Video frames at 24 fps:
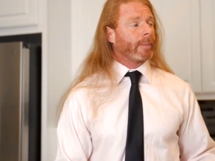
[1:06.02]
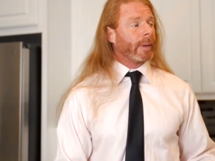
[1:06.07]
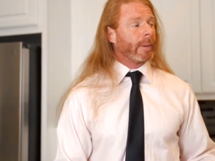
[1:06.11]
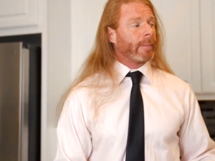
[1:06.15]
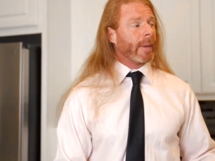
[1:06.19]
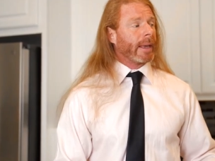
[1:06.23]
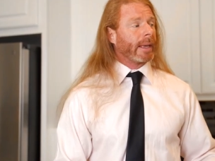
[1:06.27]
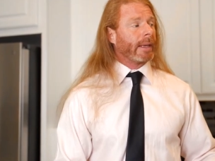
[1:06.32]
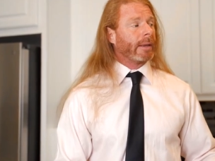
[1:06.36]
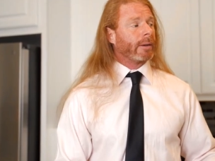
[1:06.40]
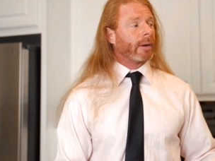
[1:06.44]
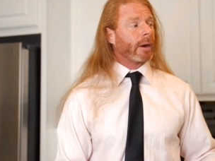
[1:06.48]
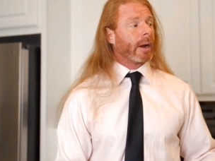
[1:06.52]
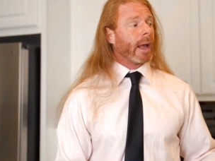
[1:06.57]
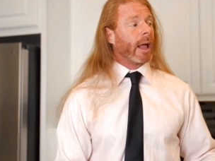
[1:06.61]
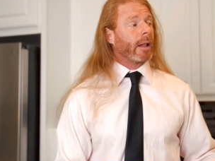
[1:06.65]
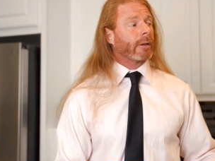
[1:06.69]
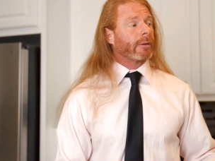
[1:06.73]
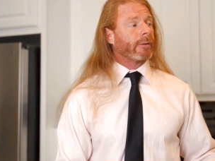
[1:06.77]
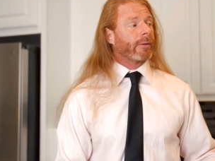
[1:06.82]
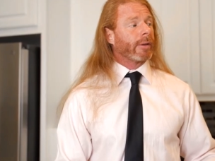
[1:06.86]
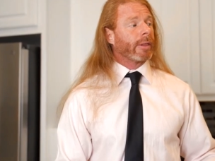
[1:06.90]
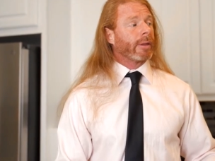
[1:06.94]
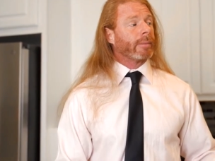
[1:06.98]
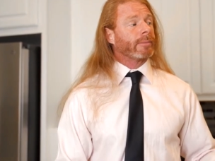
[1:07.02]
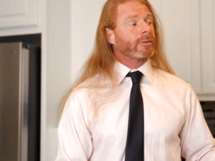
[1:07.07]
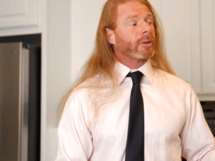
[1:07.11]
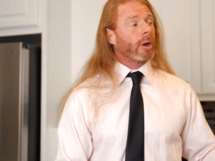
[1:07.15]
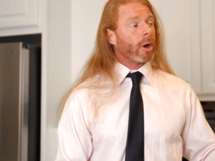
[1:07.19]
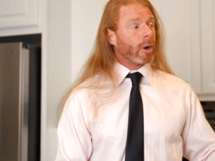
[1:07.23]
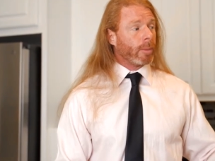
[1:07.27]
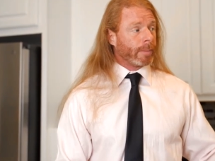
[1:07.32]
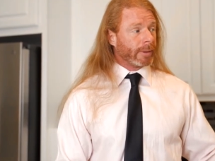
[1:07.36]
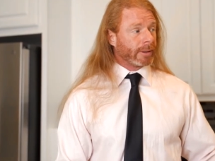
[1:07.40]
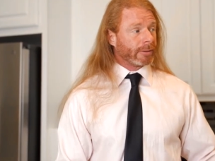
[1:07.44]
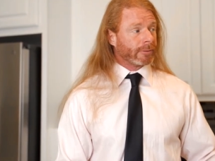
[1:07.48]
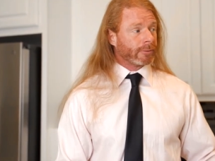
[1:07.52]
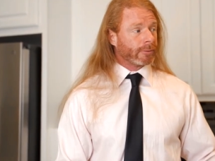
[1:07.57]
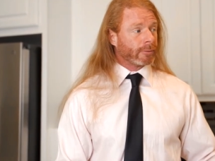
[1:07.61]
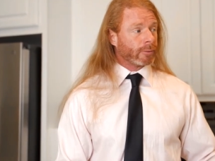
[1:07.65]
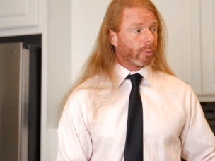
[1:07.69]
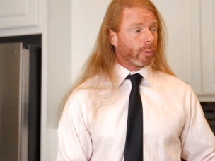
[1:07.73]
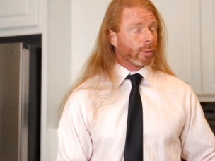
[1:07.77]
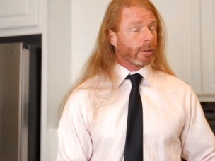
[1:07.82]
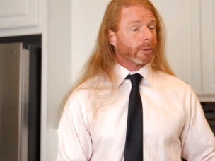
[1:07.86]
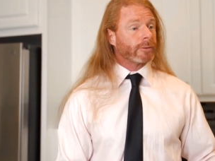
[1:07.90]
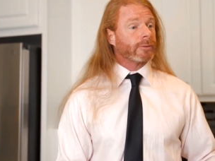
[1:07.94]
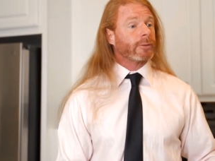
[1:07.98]
be making our algorithms open
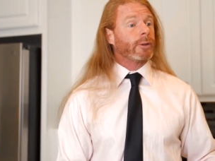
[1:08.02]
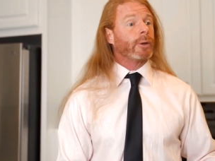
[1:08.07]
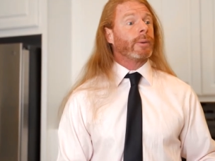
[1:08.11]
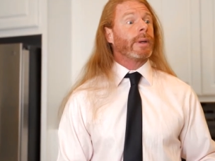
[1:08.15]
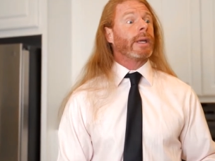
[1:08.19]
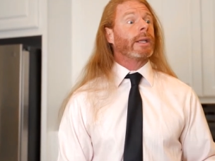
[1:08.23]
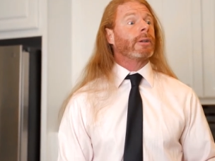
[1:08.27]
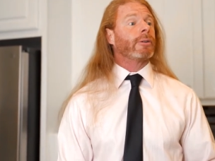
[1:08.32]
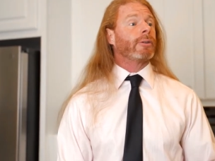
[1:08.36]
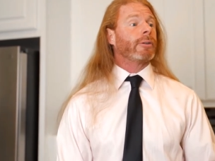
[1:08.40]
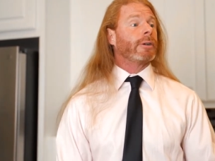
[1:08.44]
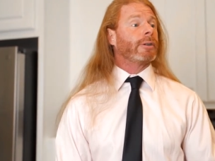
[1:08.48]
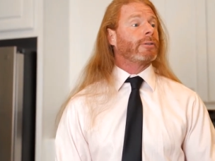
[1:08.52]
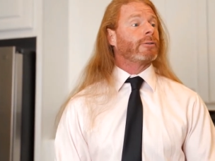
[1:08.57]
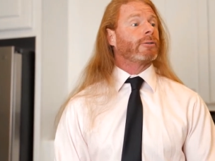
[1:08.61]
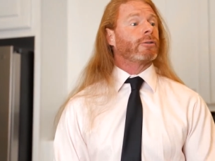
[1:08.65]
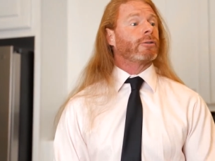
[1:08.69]
source to increase